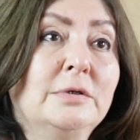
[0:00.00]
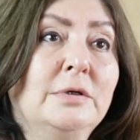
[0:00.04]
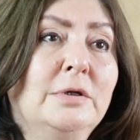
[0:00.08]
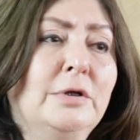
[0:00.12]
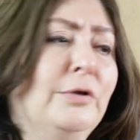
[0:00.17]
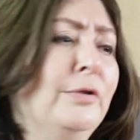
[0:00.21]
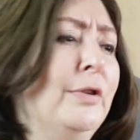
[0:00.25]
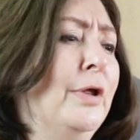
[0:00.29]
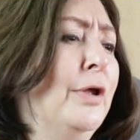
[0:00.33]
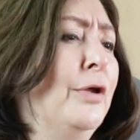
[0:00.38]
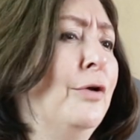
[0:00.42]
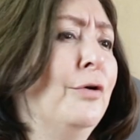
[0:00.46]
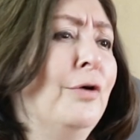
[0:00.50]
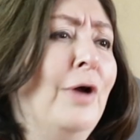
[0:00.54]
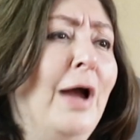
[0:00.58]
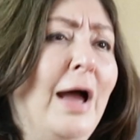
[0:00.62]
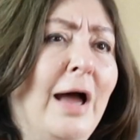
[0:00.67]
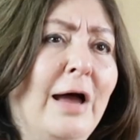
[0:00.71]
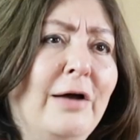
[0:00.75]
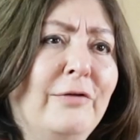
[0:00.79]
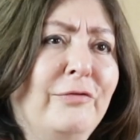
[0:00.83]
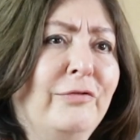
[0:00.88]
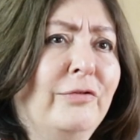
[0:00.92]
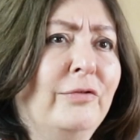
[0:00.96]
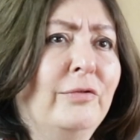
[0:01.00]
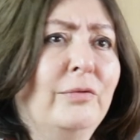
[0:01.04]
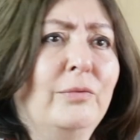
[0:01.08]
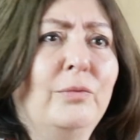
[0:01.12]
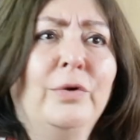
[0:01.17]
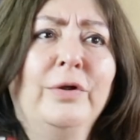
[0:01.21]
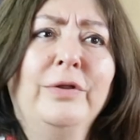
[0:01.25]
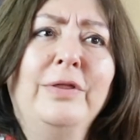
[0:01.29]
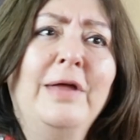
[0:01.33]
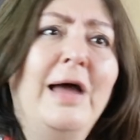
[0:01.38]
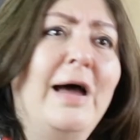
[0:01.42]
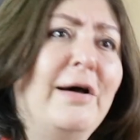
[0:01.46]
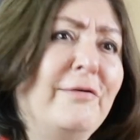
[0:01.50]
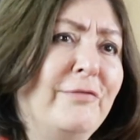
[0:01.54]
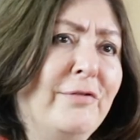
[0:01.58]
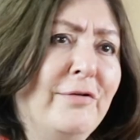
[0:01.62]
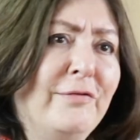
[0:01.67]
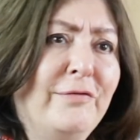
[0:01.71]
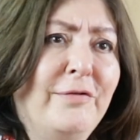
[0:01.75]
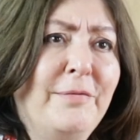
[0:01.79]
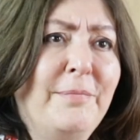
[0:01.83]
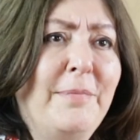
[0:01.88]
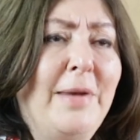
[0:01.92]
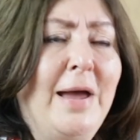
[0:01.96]
you know, that you're half worth half
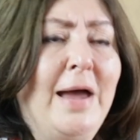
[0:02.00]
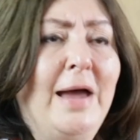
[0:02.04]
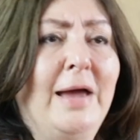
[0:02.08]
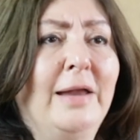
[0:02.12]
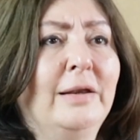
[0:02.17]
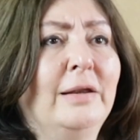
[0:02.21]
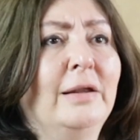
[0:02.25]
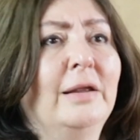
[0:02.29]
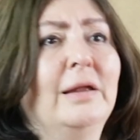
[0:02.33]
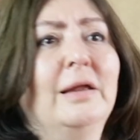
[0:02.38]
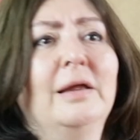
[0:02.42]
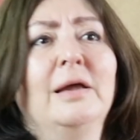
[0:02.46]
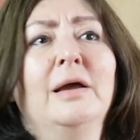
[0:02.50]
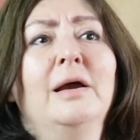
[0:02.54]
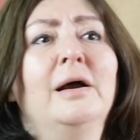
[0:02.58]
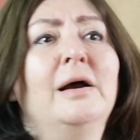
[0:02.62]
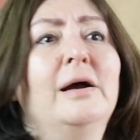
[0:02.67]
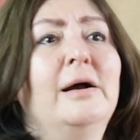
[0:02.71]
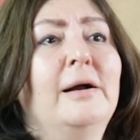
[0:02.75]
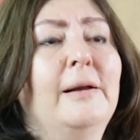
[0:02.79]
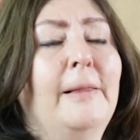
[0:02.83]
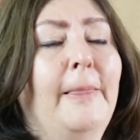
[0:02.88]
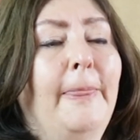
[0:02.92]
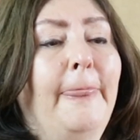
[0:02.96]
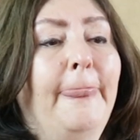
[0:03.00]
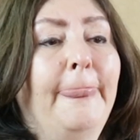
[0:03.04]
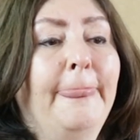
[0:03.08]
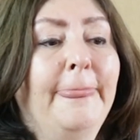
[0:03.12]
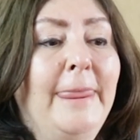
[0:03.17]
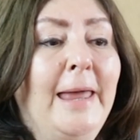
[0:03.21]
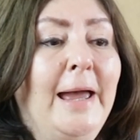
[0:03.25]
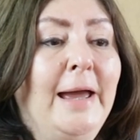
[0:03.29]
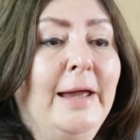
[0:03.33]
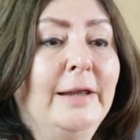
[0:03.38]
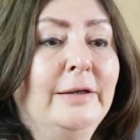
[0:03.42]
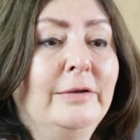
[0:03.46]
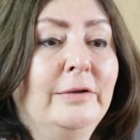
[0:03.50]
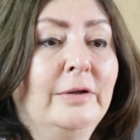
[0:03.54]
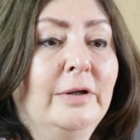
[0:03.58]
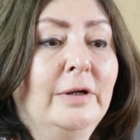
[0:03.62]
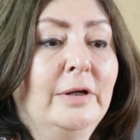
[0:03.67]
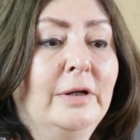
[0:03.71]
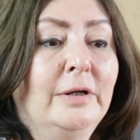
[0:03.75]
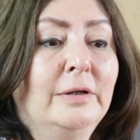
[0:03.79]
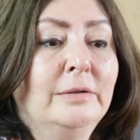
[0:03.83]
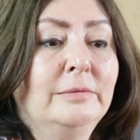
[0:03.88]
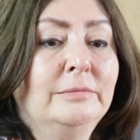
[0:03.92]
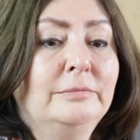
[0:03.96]
of a man, that
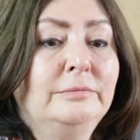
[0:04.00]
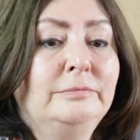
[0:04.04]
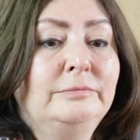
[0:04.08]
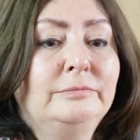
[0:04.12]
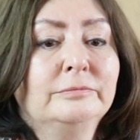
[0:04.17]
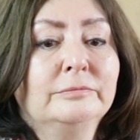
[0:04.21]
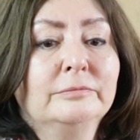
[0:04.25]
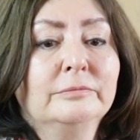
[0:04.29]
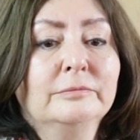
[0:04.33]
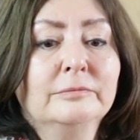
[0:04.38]
um,